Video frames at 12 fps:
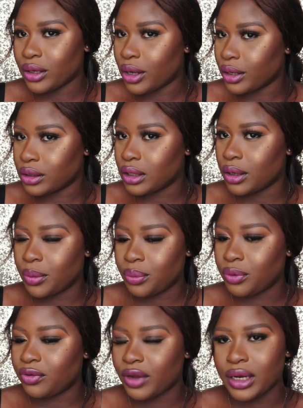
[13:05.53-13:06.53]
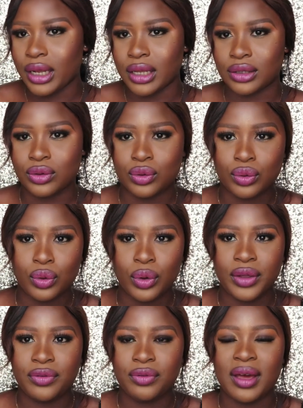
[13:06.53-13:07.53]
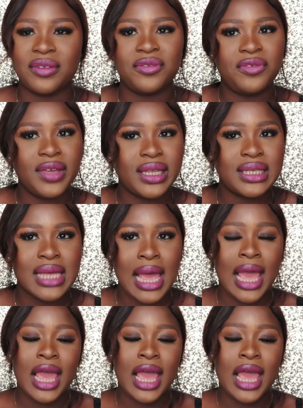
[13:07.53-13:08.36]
your healthcare provider, to know if you are fit.